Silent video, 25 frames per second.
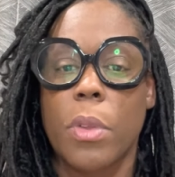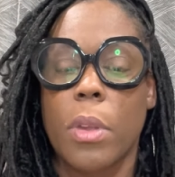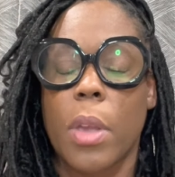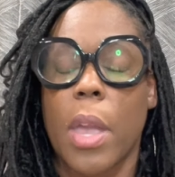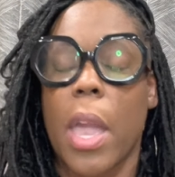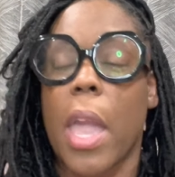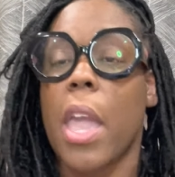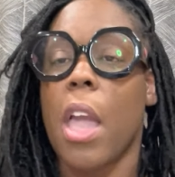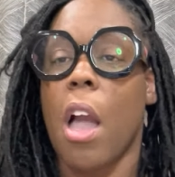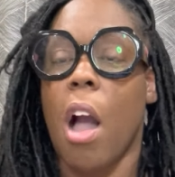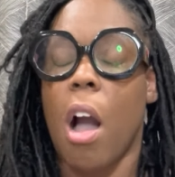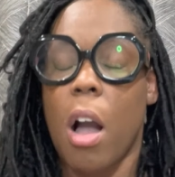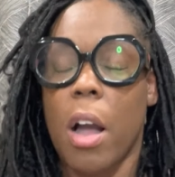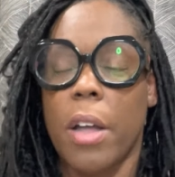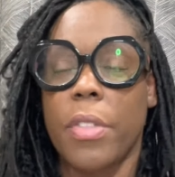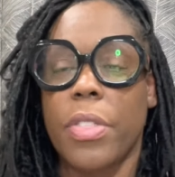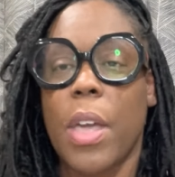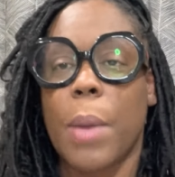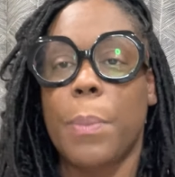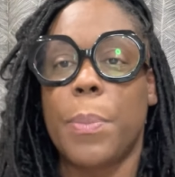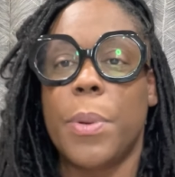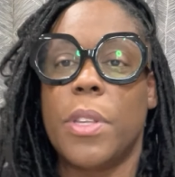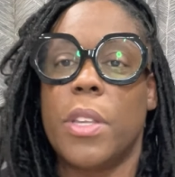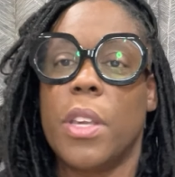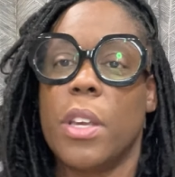okay, on
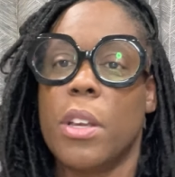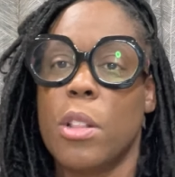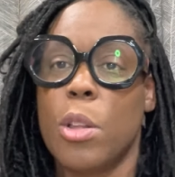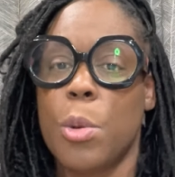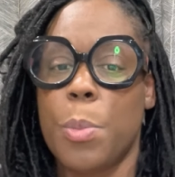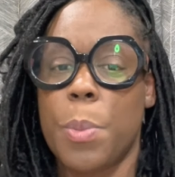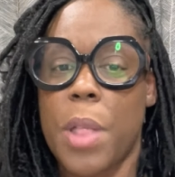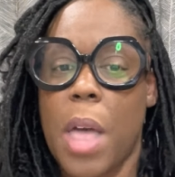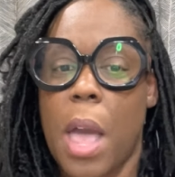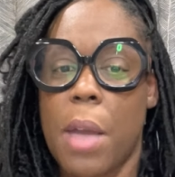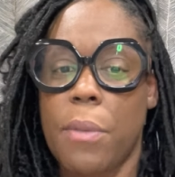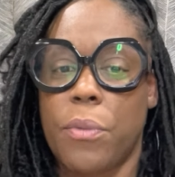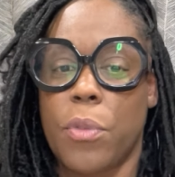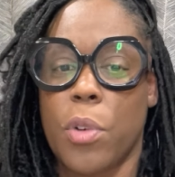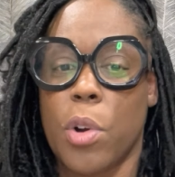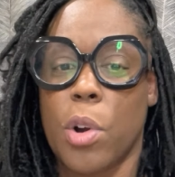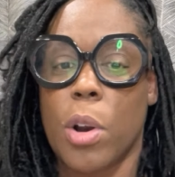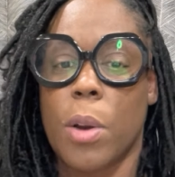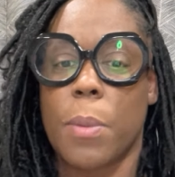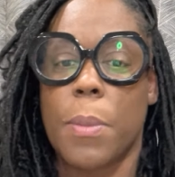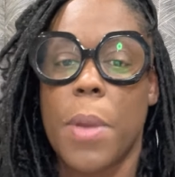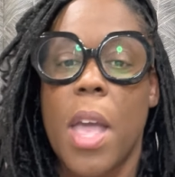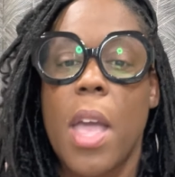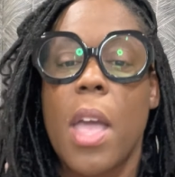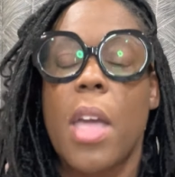that particular
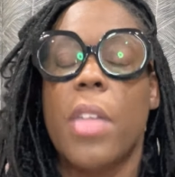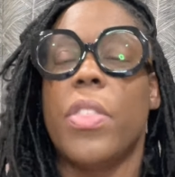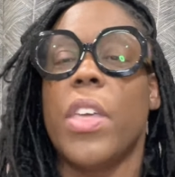platform,